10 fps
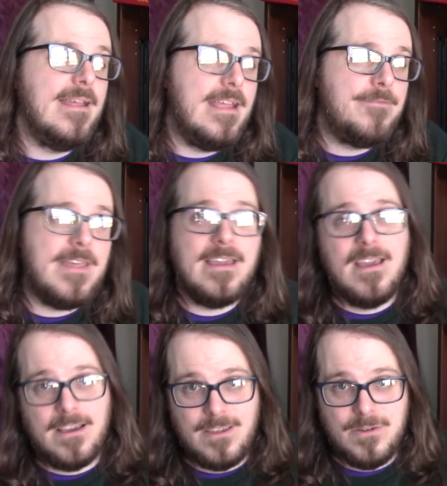If they
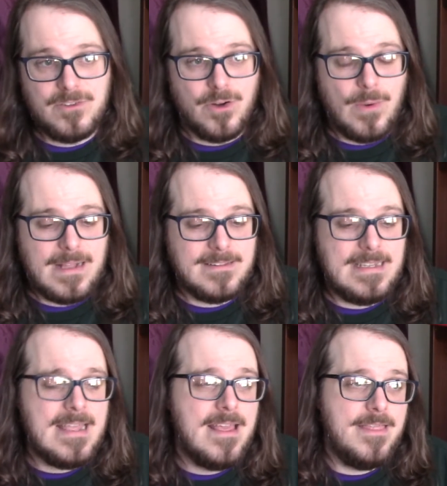accused
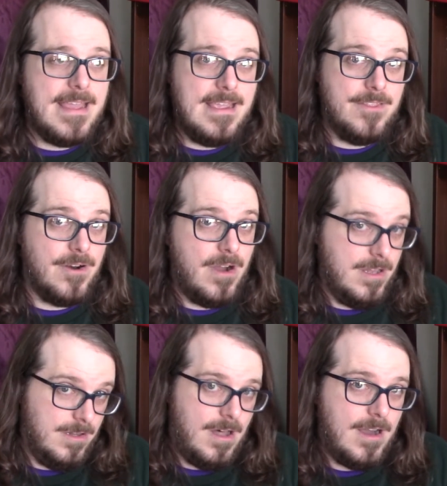correctly, they either
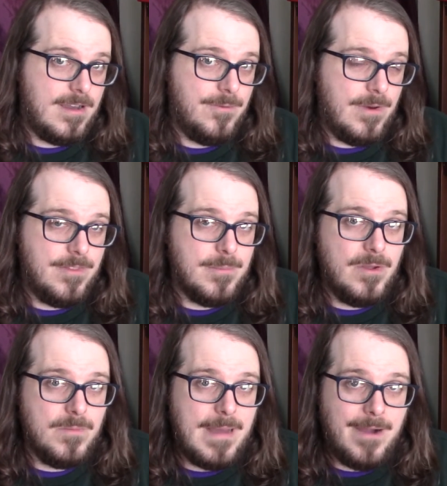unlock one of their
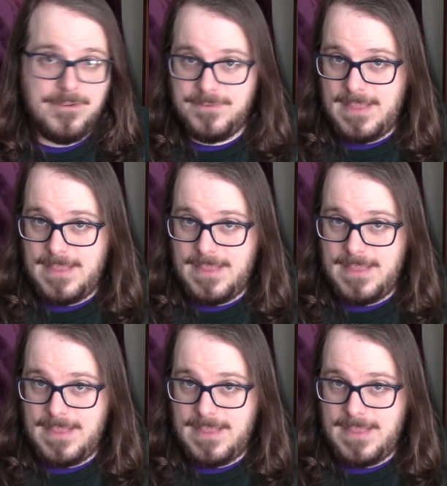mutant powers, if